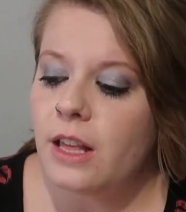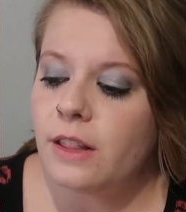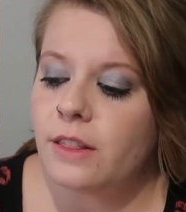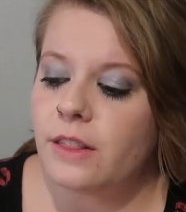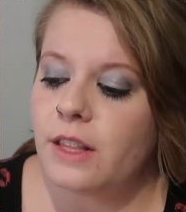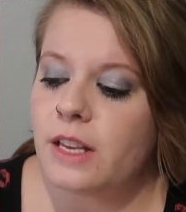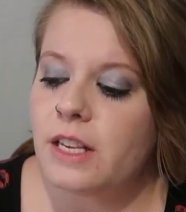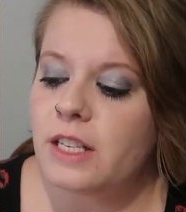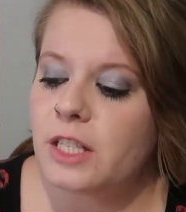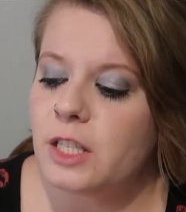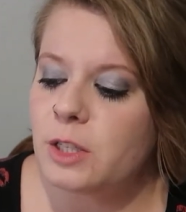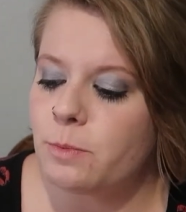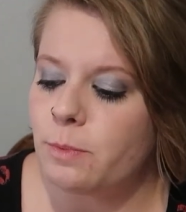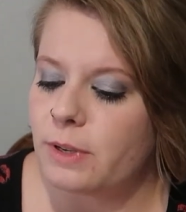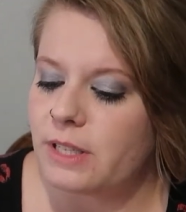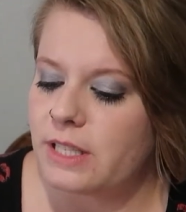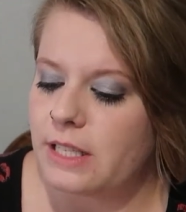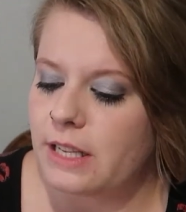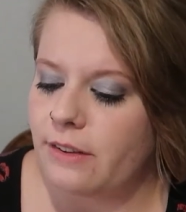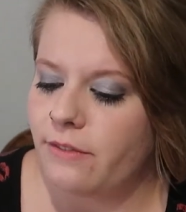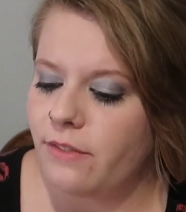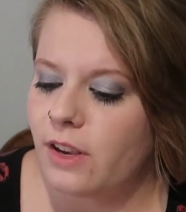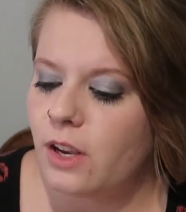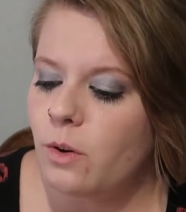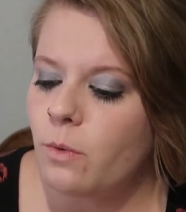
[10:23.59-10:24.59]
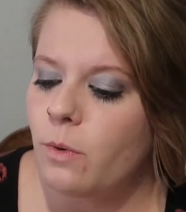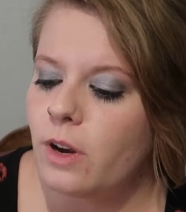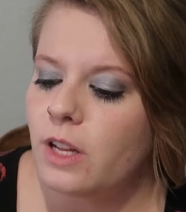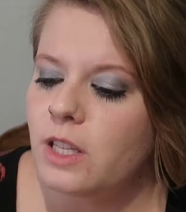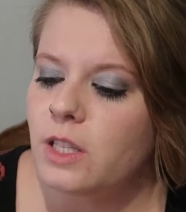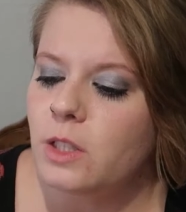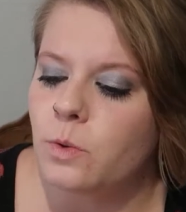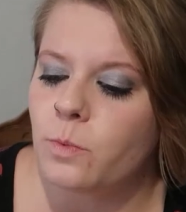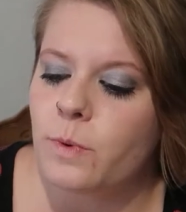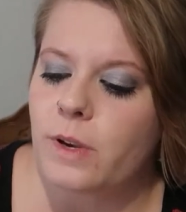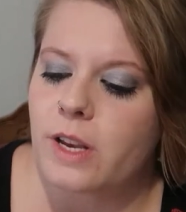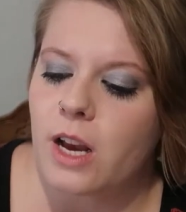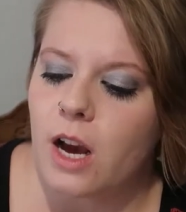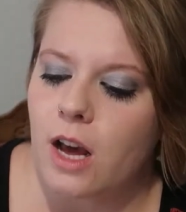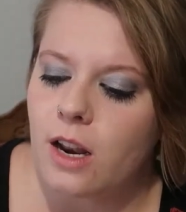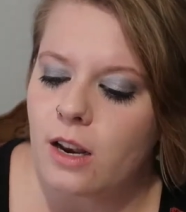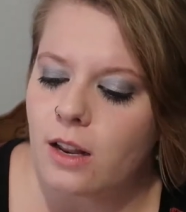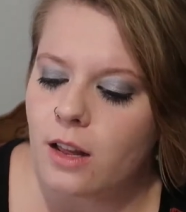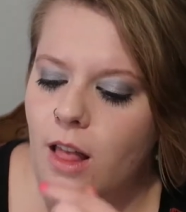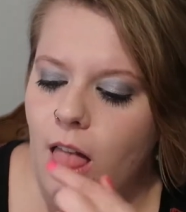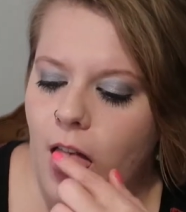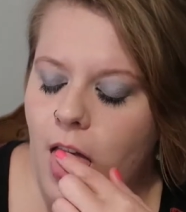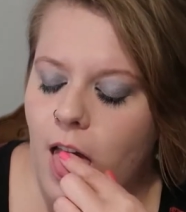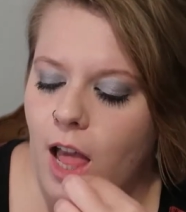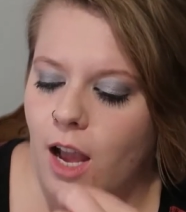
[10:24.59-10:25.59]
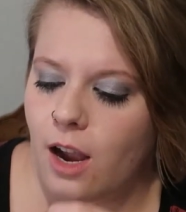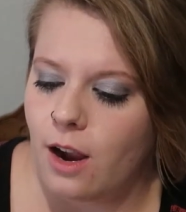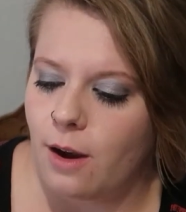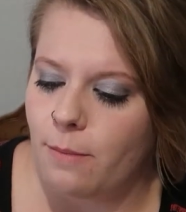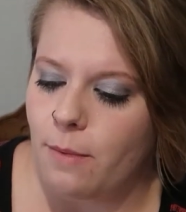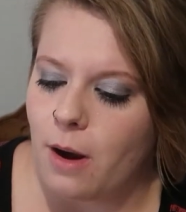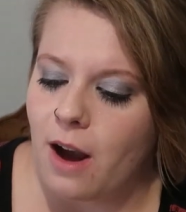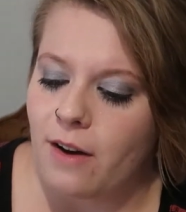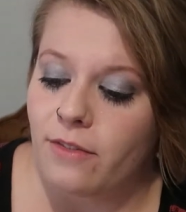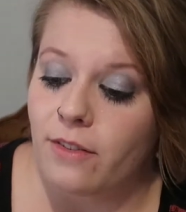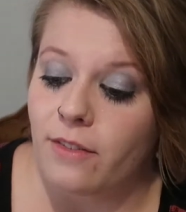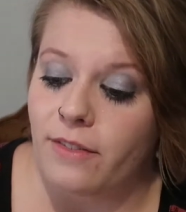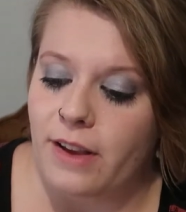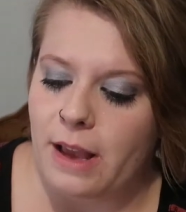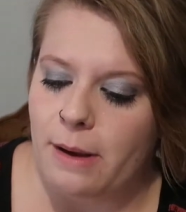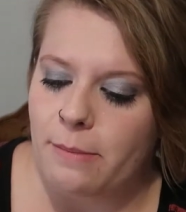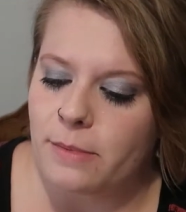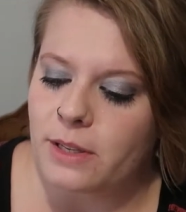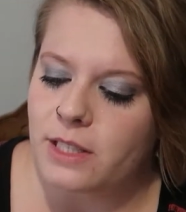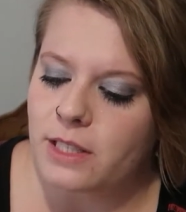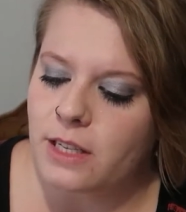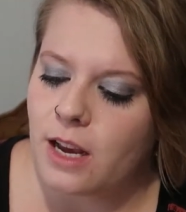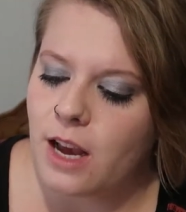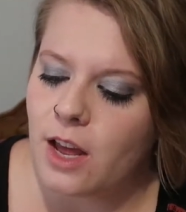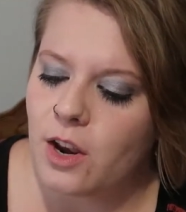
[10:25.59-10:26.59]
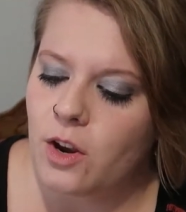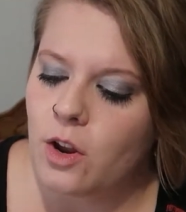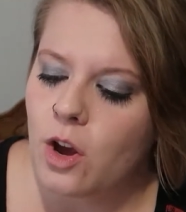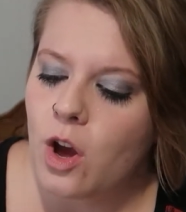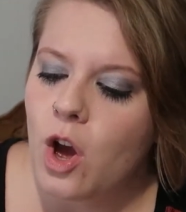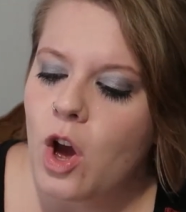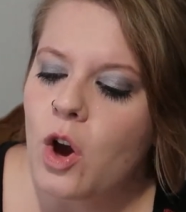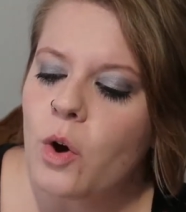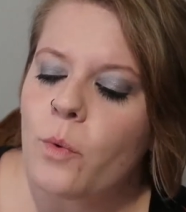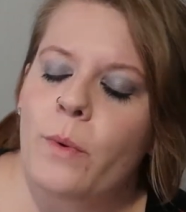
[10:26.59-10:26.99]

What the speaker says: These specific ones we got off of Amazon,